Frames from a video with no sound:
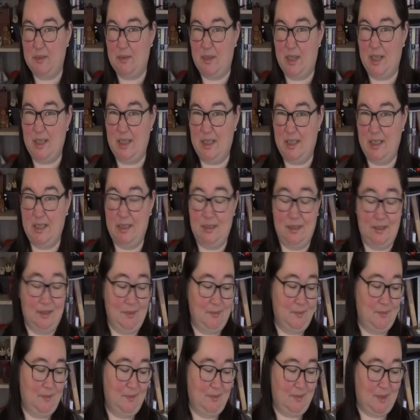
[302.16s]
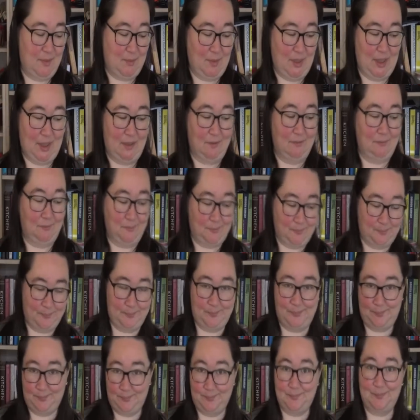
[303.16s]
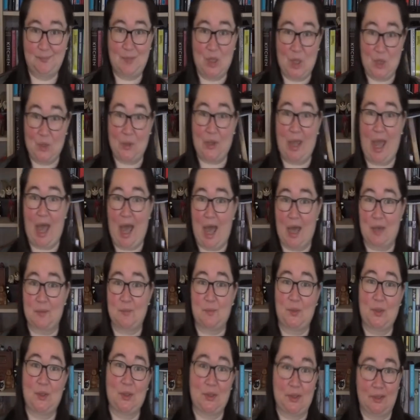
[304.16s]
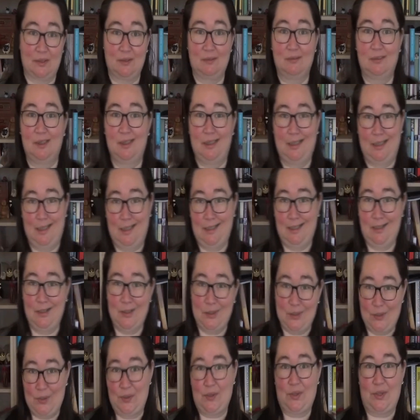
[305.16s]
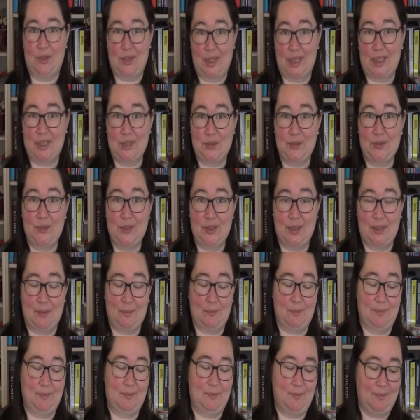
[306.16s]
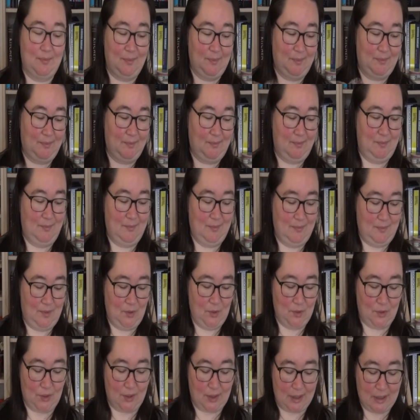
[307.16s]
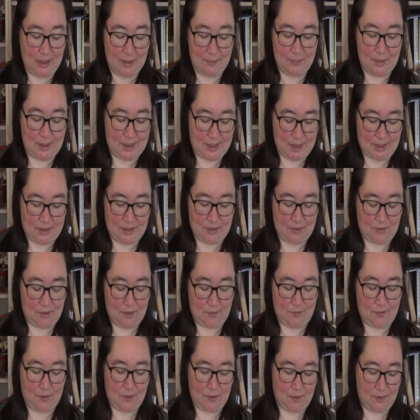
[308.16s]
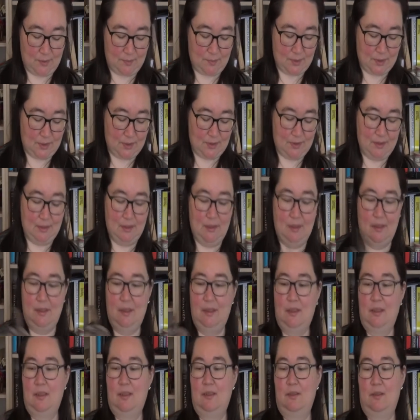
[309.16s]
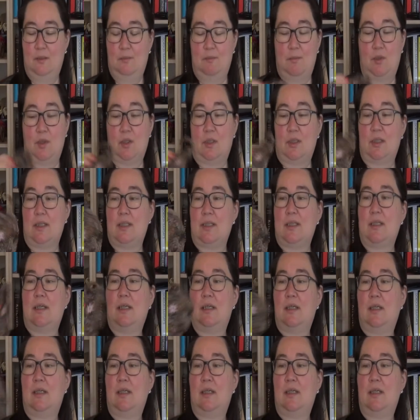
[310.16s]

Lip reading: right? I mean, you can put other things on them. You're not limited to coffee cups or mugs.